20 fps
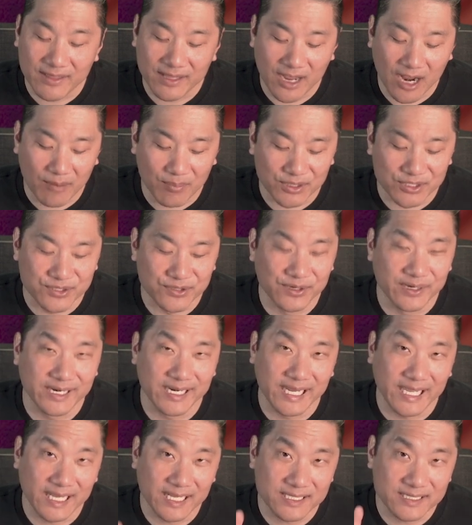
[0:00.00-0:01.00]
the
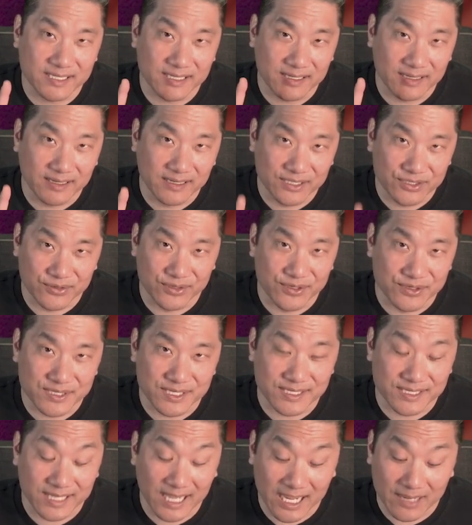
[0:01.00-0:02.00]
opportunity to introduce
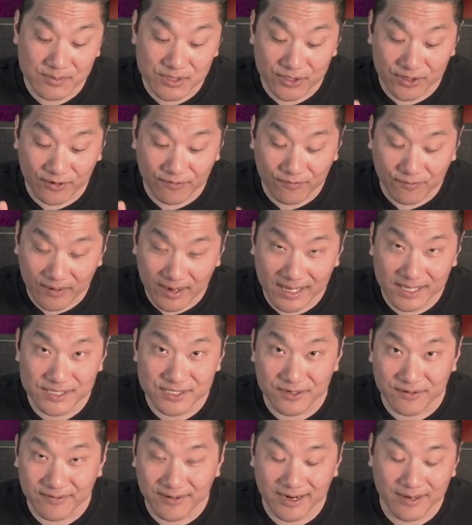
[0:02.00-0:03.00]
this game to your friends,
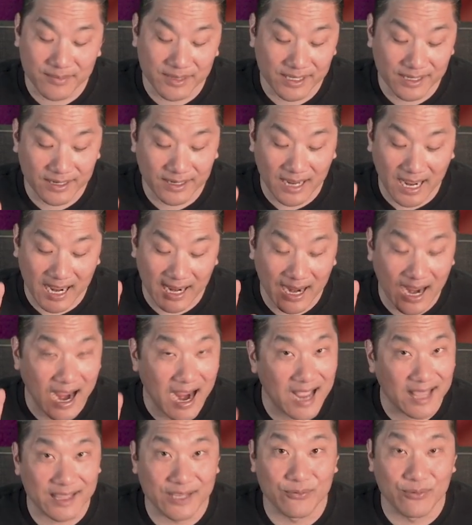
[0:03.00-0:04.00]
your family, I
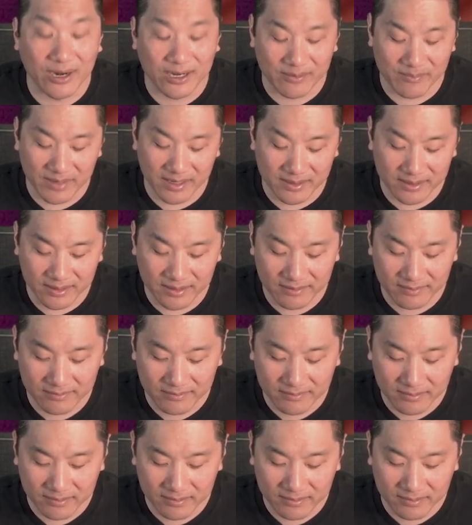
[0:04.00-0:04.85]
highly recommend it.